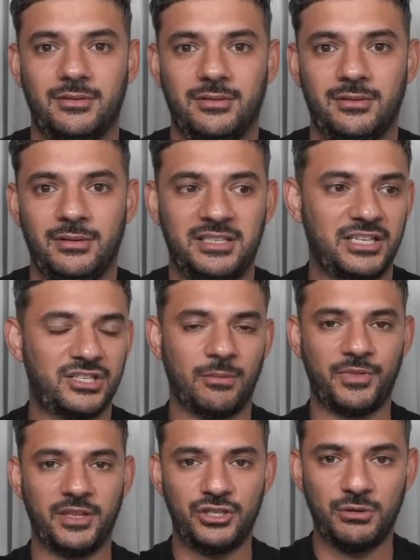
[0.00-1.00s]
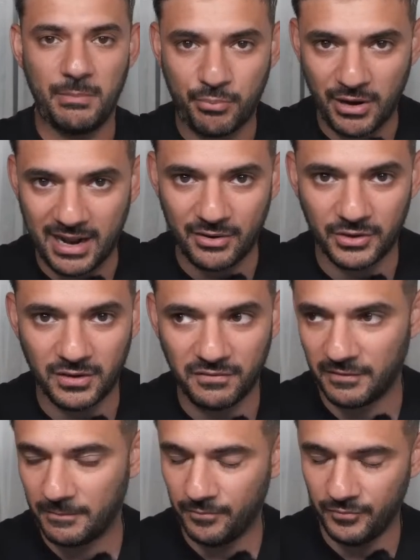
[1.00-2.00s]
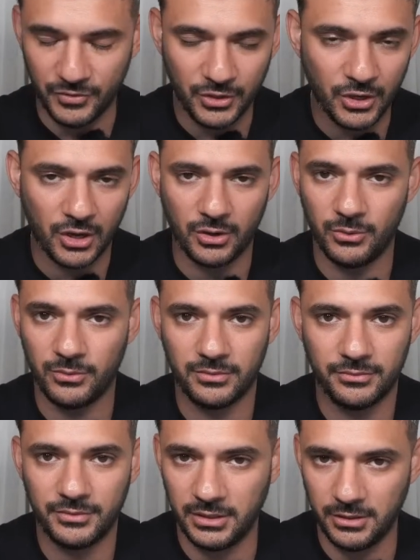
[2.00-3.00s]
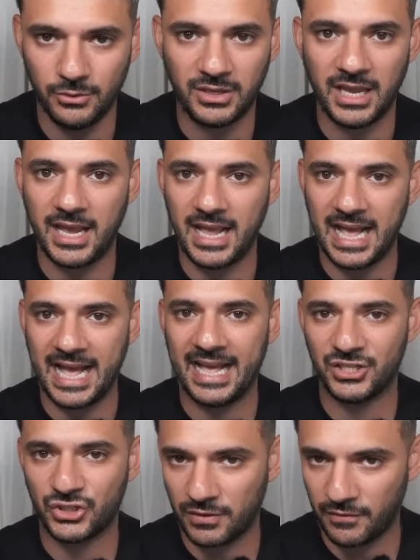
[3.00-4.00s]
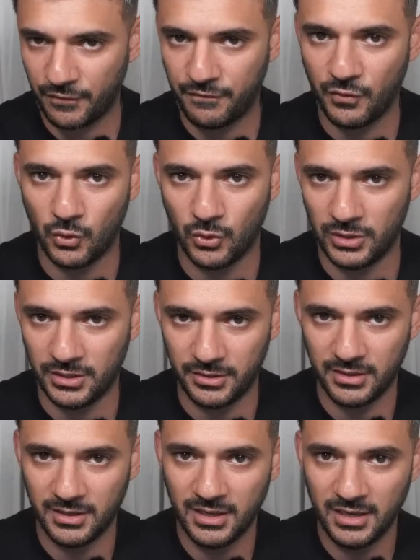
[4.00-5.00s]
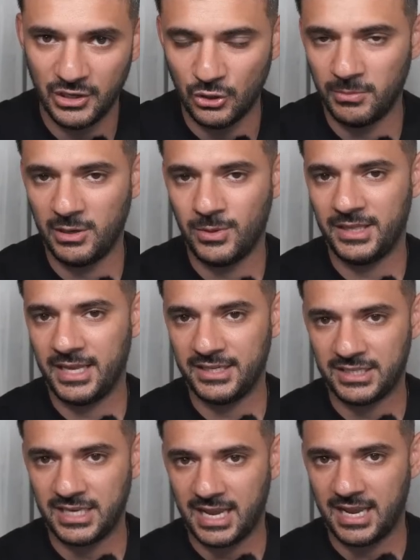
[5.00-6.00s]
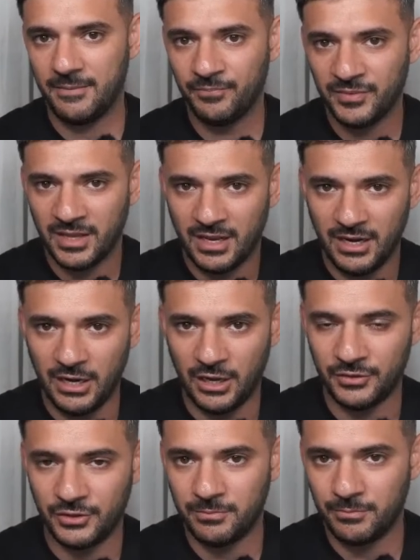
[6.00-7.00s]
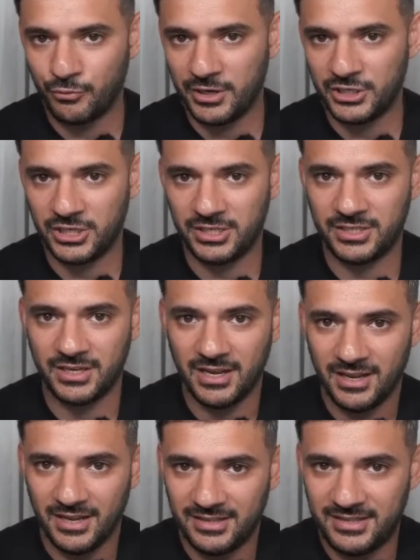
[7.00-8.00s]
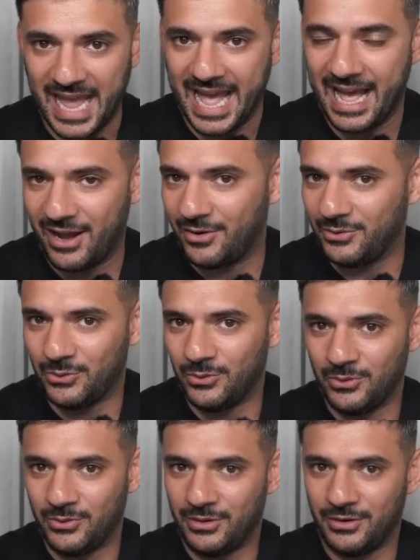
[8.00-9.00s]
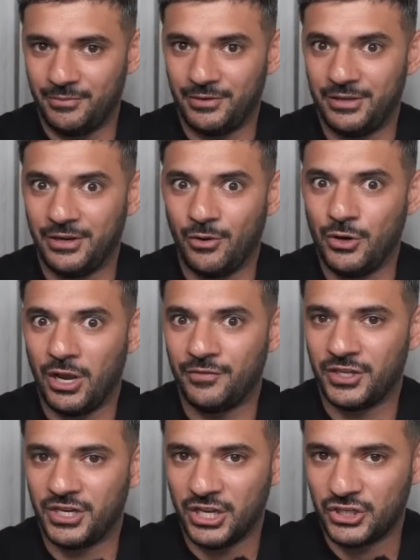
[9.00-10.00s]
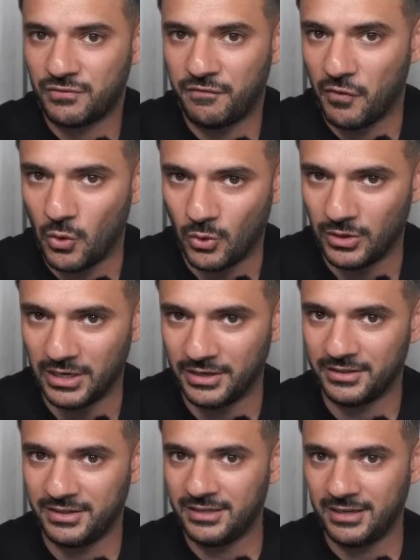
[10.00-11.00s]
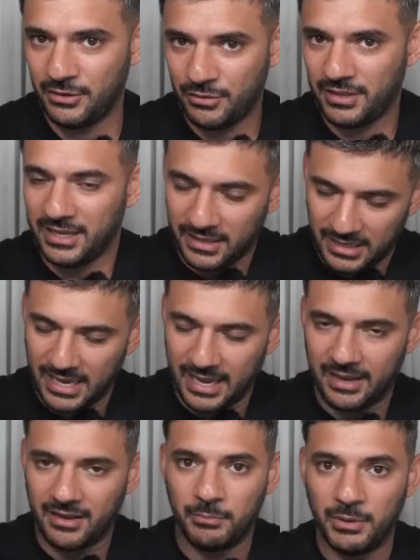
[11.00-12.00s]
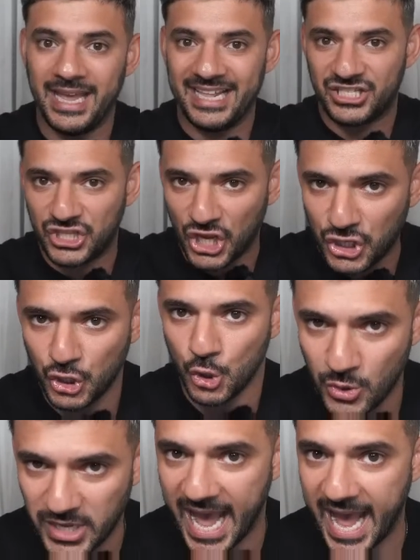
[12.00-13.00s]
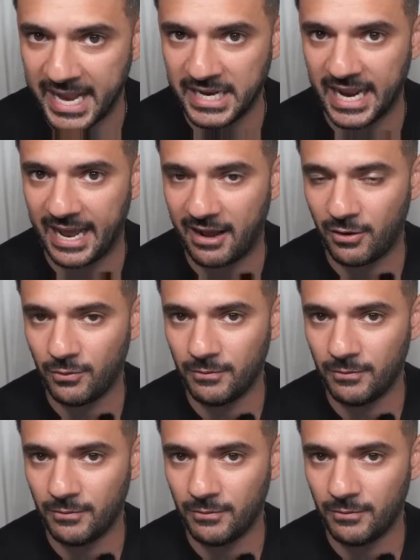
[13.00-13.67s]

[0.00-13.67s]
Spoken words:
Is this something to be proud of? No. The UK has fallen. Normally when they say London Bridge is down or, you know, London has fallen, you know, you think, yeah, but it's the UK now.